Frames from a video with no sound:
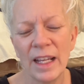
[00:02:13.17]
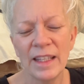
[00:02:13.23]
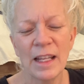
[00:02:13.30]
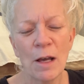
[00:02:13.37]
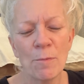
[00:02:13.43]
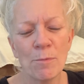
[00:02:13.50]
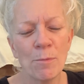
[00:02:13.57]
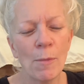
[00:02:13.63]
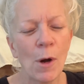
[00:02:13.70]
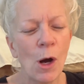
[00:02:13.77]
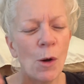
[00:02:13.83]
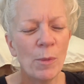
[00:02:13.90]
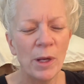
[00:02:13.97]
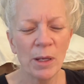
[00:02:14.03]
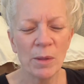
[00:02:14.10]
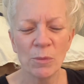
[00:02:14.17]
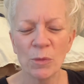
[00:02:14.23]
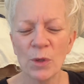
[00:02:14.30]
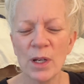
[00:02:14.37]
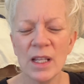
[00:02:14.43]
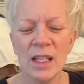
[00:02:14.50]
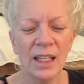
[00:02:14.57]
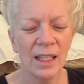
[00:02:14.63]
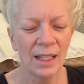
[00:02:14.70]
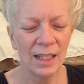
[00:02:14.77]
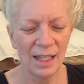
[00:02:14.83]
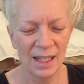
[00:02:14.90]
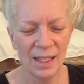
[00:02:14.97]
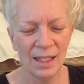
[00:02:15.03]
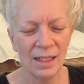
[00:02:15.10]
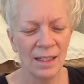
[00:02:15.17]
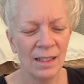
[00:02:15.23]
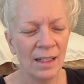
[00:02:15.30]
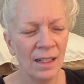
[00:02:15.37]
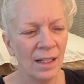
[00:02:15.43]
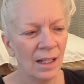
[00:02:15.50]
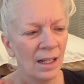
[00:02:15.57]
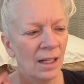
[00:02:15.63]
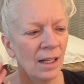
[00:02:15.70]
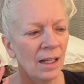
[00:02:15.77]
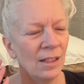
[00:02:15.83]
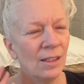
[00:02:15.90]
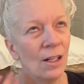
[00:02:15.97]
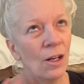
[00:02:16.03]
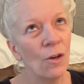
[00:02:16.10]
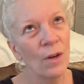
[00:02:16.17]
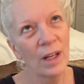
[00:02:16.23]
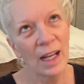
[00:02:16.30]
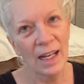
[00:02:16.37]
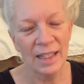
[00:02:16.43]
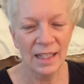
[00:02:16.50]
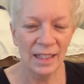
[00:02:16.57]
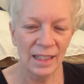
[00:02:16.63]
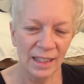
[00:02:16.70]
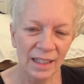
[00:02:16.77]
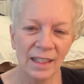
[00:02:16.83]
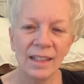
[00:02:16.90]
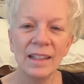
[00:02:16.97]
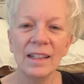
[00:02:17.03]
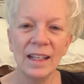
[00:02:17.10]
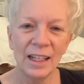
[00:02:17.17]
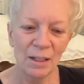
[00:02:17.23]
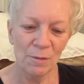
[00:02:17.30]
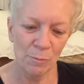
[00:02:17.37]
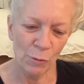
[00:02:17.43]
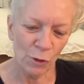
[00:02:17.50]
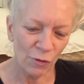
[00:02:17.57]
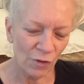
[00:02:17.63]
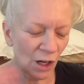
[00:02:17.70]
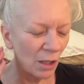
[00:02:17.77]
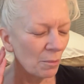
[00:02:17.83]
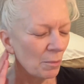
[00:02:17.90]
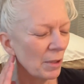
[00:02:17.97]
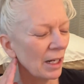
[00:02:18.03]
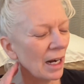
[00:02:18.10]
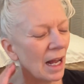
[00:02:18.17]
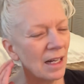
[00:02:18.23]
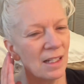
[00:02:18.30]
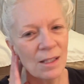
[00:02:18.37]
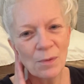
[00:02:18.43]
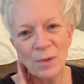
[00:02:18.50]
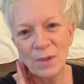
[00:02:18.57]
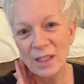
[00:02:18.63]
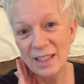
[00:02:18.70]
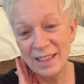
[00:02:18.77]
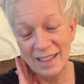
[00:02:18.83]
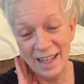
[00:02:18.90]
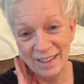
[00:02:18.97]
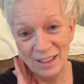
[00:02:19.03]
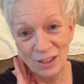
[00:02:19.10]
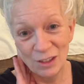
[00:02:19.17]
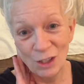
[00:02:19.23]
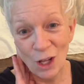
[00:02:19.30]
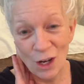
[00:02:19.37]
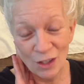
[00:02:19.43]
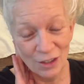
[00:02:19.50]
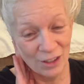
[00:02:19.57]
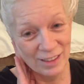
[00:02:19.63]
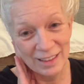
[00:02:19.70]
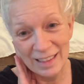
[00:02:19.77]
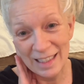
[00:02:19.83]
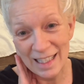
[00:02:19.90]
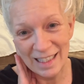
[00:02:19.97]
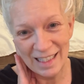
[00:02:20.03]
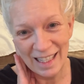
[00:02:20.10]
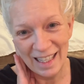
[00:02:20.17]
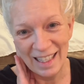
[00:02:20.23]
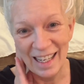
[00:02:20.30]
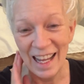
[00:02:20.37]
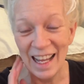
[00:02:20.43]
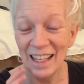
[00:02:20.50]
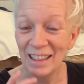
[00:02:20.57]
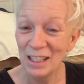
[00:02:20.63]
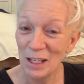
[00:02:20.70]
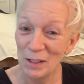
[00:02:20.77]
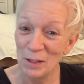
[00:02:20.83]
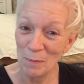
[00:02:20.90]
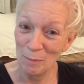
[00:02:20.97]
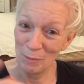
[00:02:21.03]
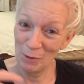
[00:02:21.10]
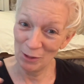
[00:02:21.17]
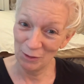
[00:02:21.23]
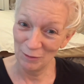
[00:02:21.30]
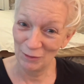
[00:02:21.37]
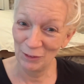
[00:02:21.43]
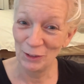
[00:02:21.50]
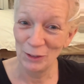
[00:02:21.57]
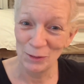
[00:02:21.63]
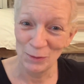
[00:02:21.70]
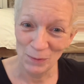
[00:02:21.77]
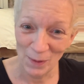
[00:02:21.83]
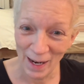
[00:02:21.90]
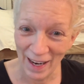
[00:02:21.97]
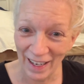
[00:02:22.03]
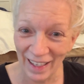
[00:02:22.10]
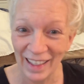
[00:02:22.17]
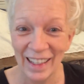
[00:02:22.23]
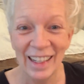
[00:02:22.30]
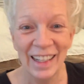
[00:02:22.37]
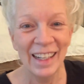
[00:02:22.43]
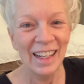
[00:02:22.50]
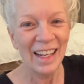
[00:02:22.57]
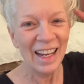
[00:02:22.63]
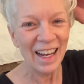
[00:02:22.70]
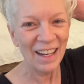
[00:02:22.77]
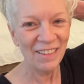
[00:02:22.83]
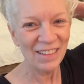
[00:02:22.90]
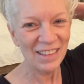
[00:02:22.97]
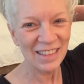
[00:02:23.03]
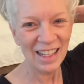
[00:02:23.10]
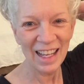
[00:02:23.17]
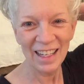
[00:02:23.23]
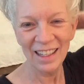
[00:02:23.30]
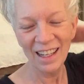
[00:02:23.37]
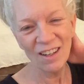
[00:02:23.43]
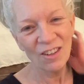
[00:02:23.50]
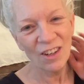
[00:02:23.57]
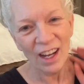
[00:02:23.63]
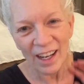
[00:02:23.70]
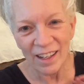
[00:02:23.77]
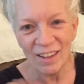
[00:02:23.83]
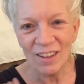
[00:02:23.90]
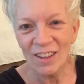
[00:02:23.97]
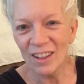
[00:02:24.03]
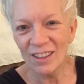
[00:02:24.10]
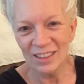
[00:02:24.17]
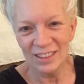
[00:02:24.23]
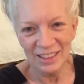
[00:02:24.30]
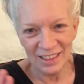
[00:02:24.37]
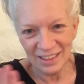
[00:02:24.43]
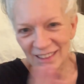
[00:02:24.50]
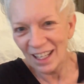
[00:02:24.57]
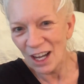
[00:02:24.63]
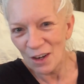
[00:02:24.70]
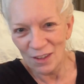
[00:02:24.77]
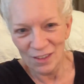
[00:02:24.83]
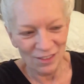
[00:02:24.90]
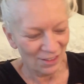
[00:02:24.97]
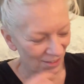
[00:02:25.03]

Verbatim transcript: in that moment, breathing it in, knowing I need to get a move on, but I just wanted to stand there longer and listen. And then the bird flew away. It was like, okay, girl, let's go.